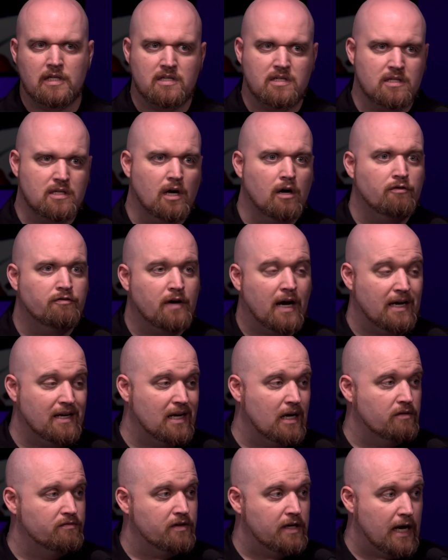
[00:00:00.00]
self
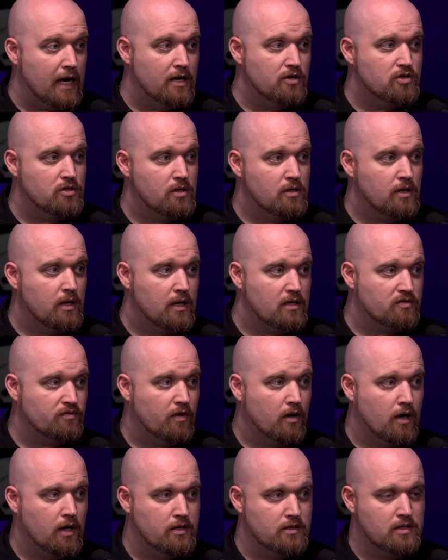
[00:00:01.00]
identification as
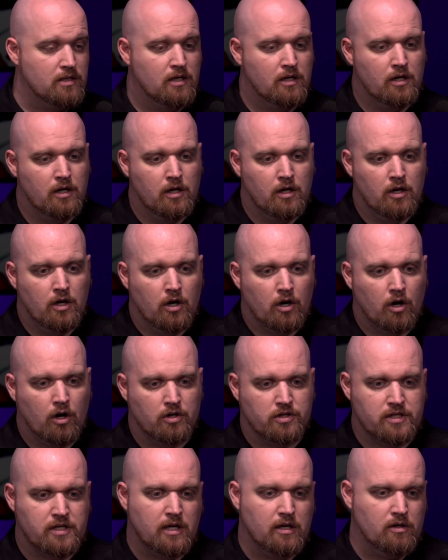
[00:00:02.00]
far as
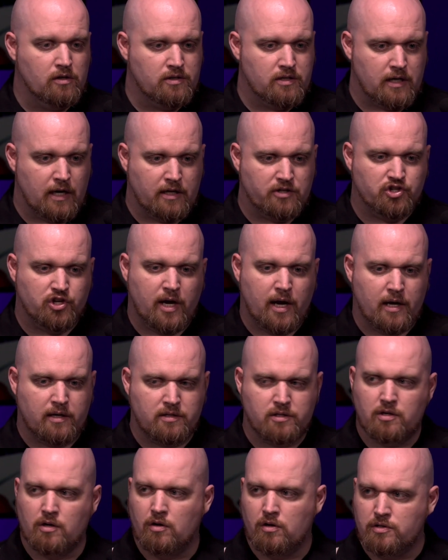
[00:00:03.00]
her skills at
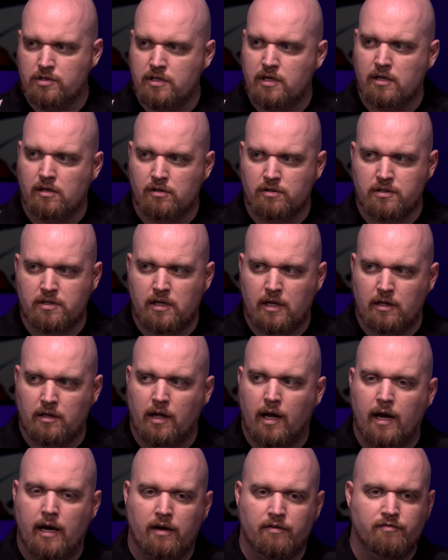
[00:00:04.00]
chess and her skills in
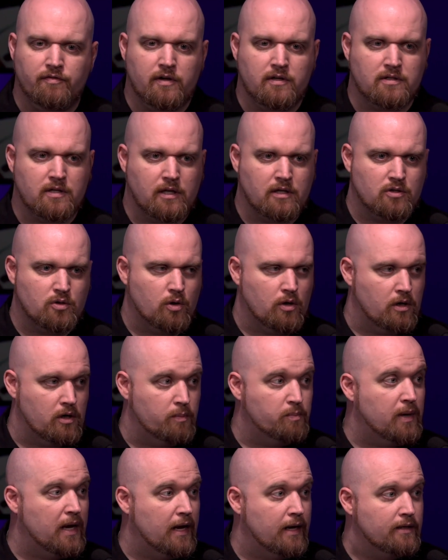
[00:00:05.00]
life is like sort of
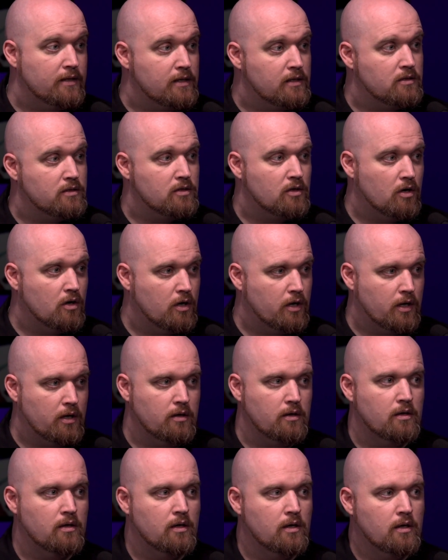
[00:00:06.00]
dependent
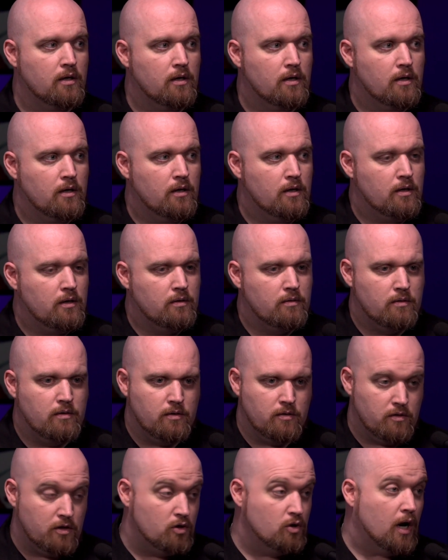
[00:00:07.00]
on
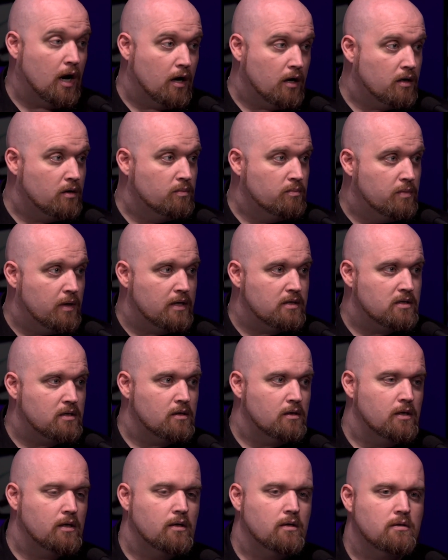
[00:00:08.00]
the, the drug,
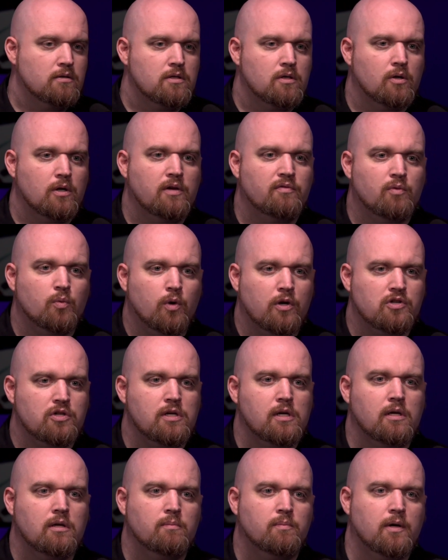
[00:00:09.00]
basically. So even when
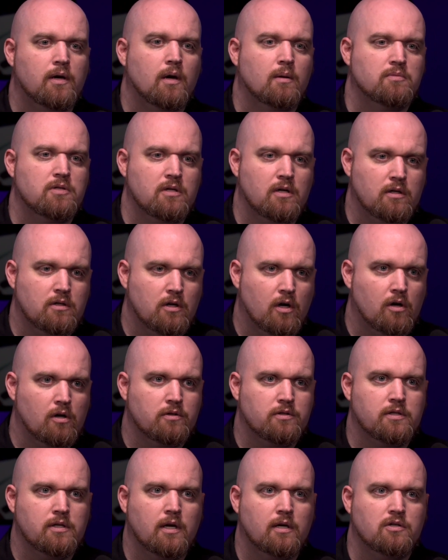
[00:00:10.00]
she becomes an
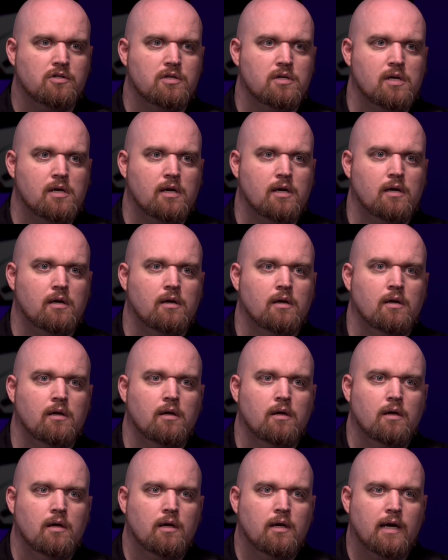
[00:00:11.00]
adult and she
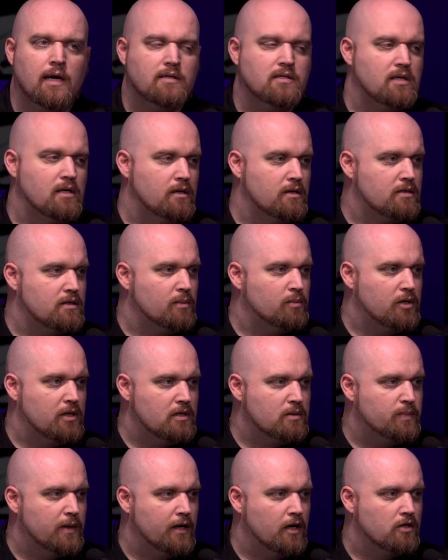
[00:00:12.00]
gets into some of
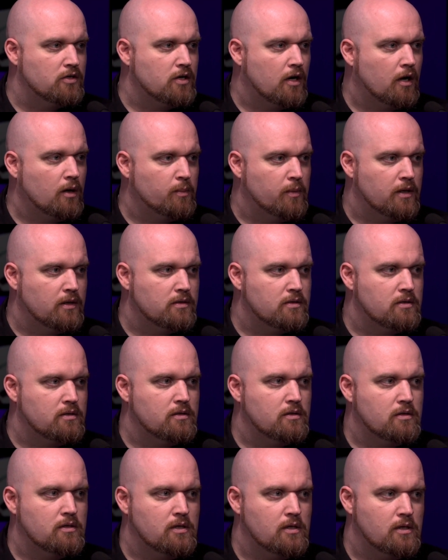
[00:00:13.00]
these bigger
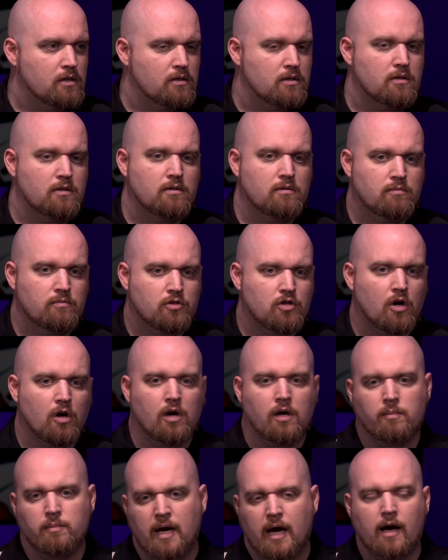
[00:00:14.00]
tournaments, she's
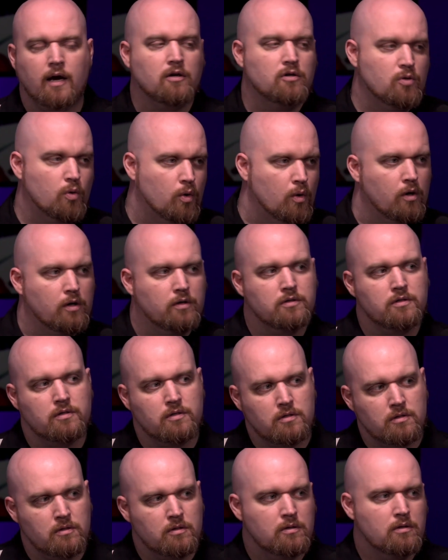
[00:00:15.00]
turning back
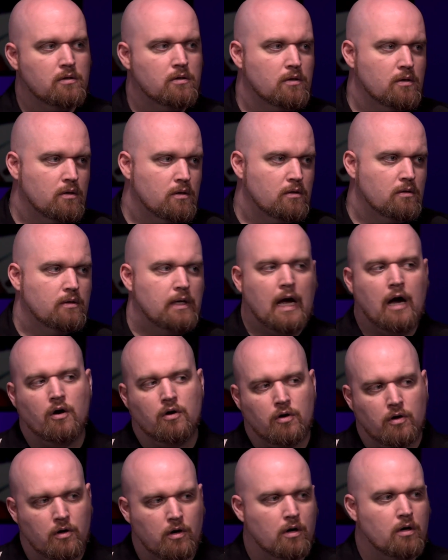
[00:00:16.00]
towards
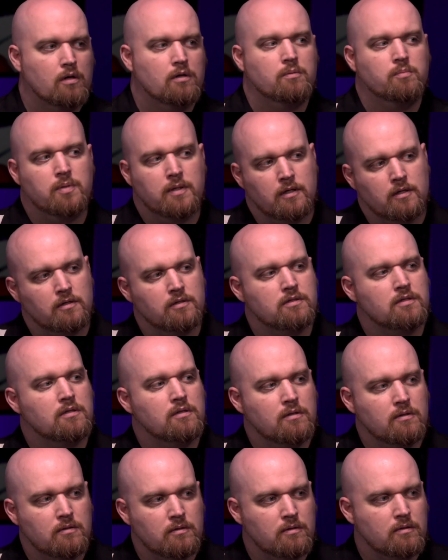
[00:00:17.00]
alcohol and pills
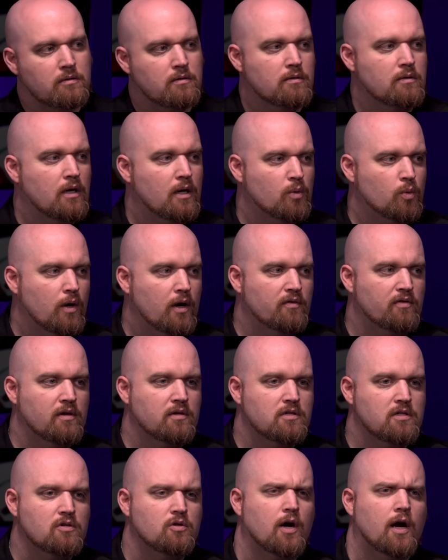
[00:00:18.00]
and, and whatever
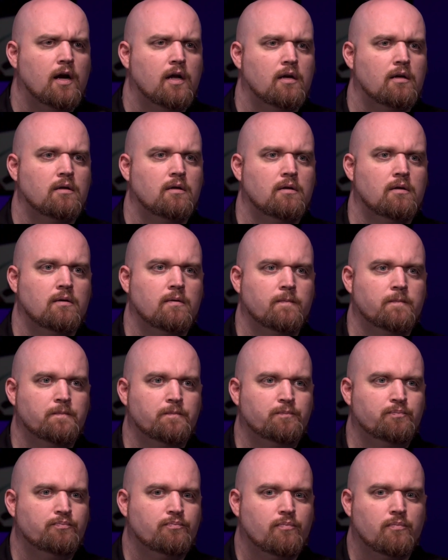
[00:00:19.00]
to try to,
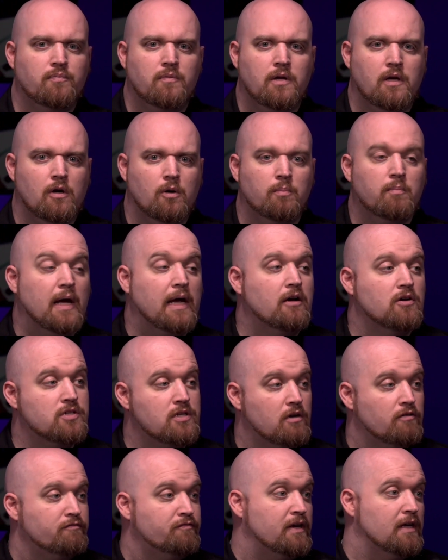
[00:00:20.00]
you know, make
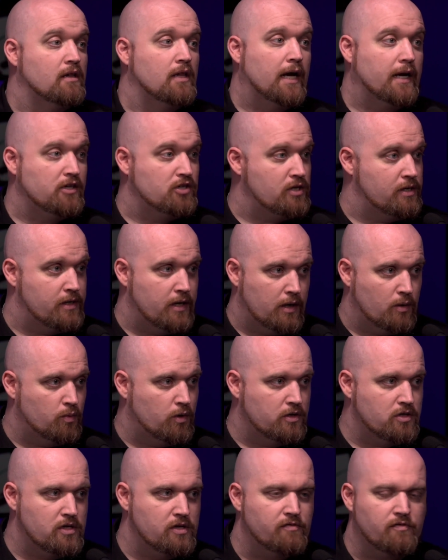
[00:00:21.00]
herself feel like she did
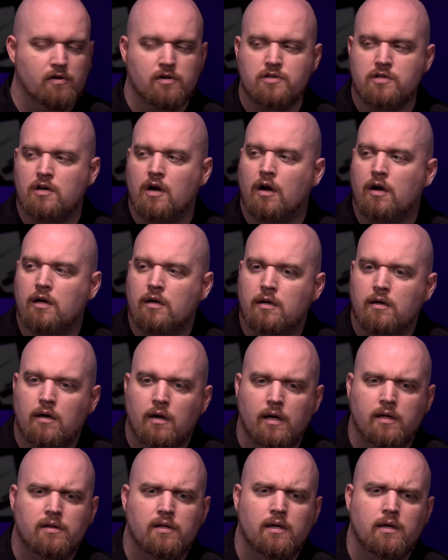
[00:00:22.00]
when she first started,
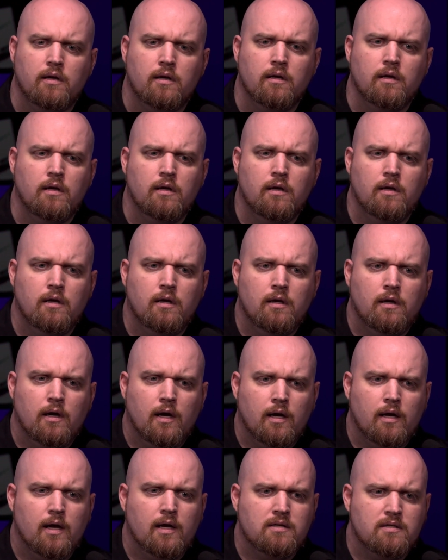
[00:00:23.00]
I yeah. think.
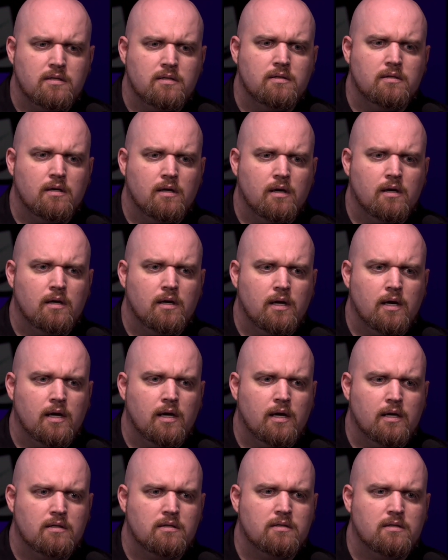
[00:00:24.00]
And it's,
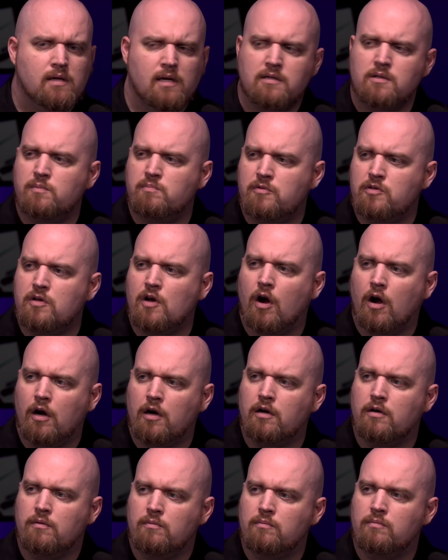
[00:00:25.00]
it's, that's a
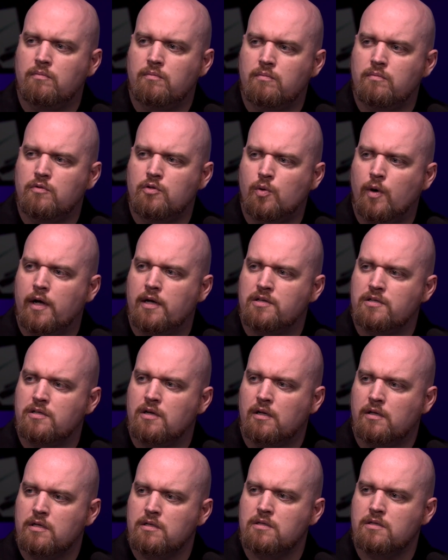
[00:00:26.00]
dark twist on mm-hmm.